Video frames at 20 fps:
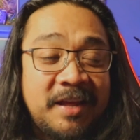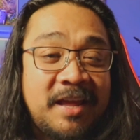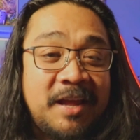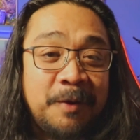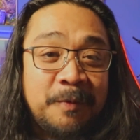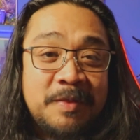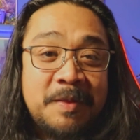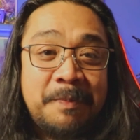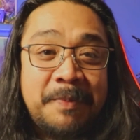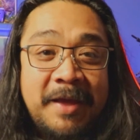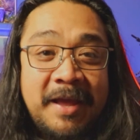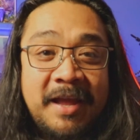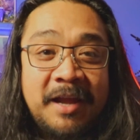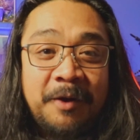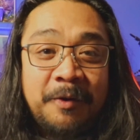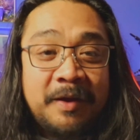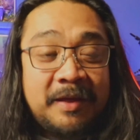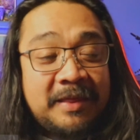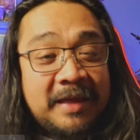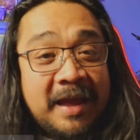here in the Bay
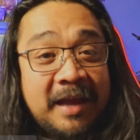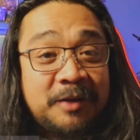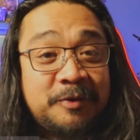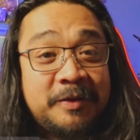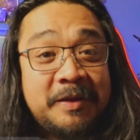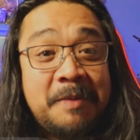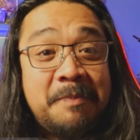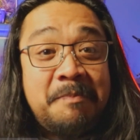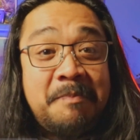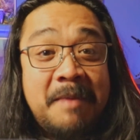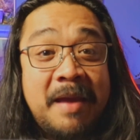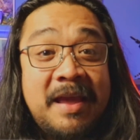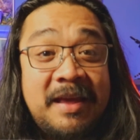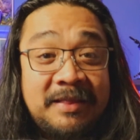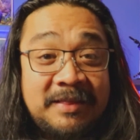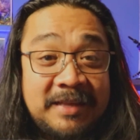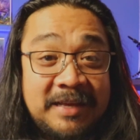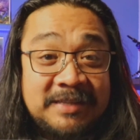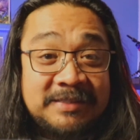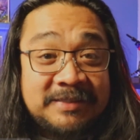Area, they actually
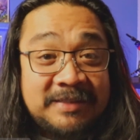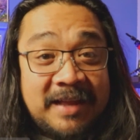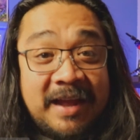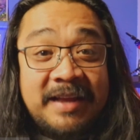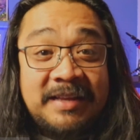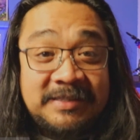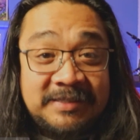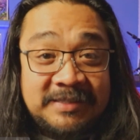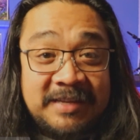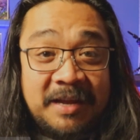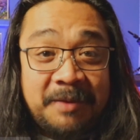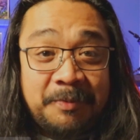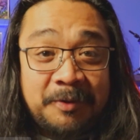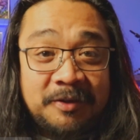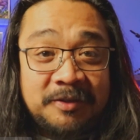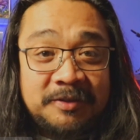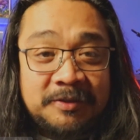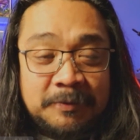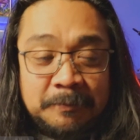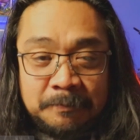make these
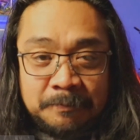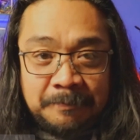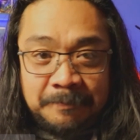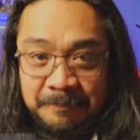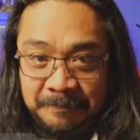lightsabers,